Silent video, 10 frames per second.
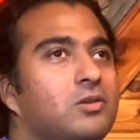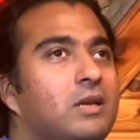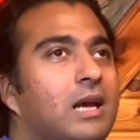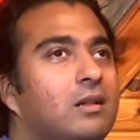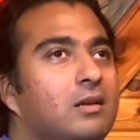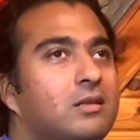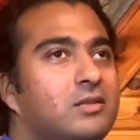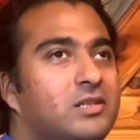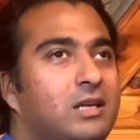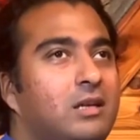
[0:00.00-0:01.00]
so he had a lot of
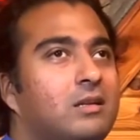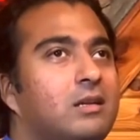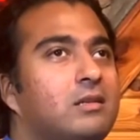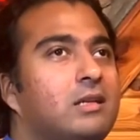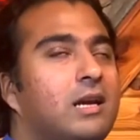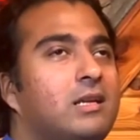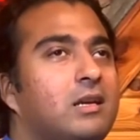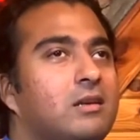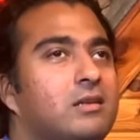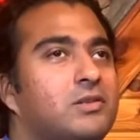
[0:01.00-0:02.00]
conceit, and the
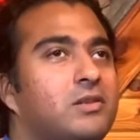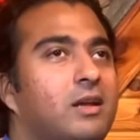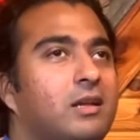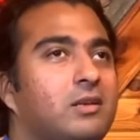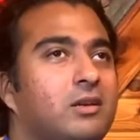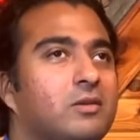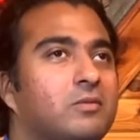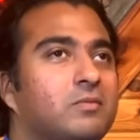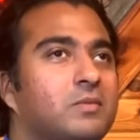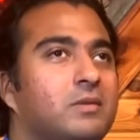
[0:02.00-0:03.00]
idea is that, you
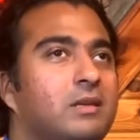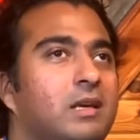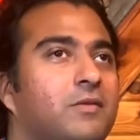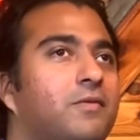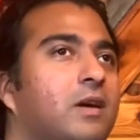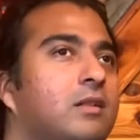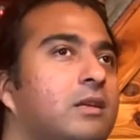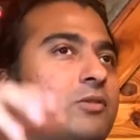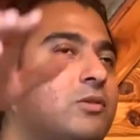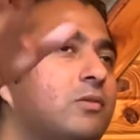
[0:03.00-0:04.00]
know, he
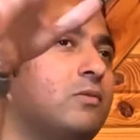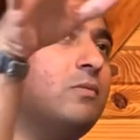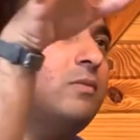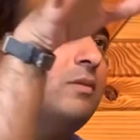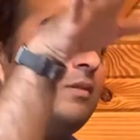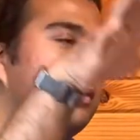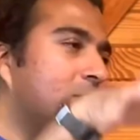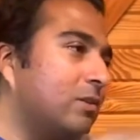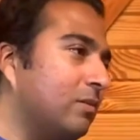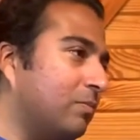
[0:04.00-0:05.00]
fell into
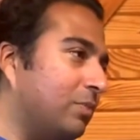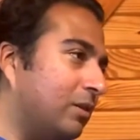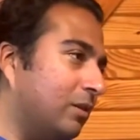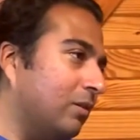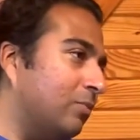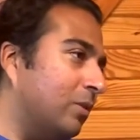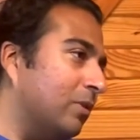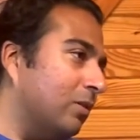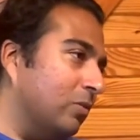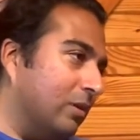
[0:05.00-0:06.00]
this particular
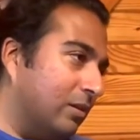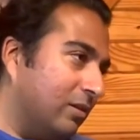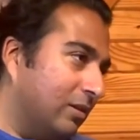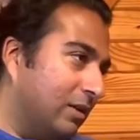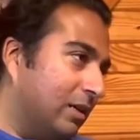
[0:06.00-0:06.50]
Brahmaloka,